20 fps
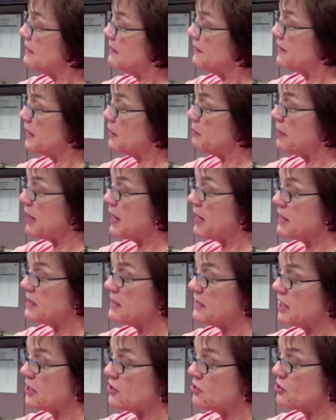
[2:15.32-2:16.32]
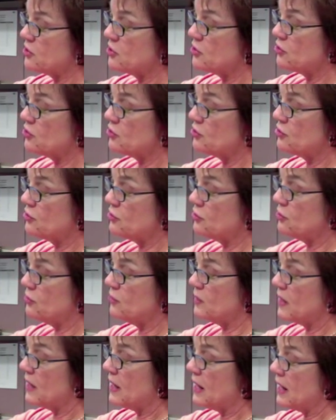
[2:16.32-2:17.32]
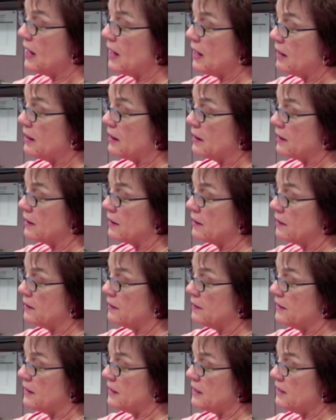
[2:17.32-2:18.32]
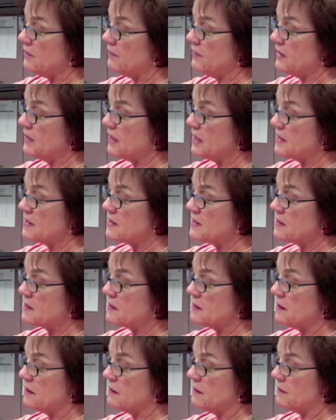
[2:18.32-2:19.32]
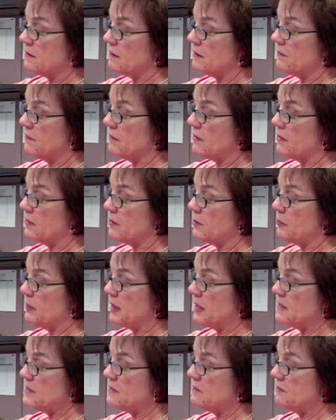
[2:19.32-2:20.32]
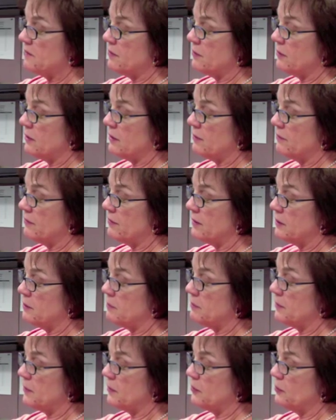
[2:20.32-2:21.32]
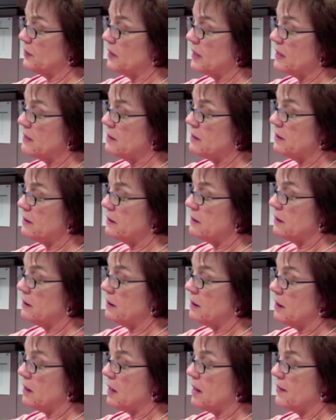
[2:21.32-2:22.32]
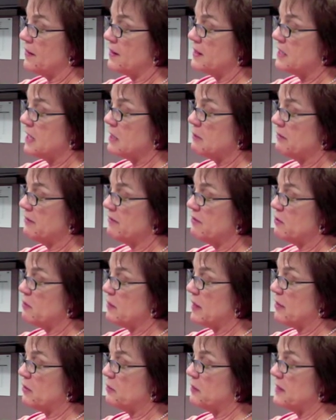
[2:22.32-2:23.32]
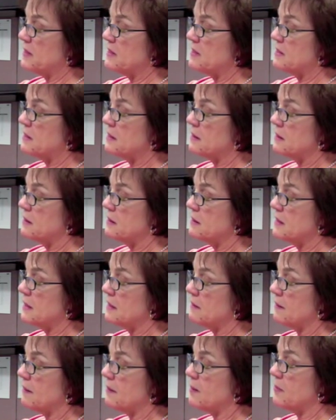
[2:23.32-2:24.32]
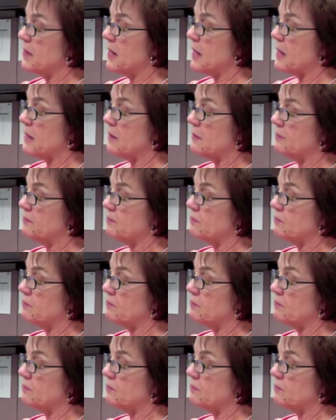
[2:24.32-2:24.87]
that they pay attention to the evenness of the base of the reed on the table of the mouthpiece down at the bottom.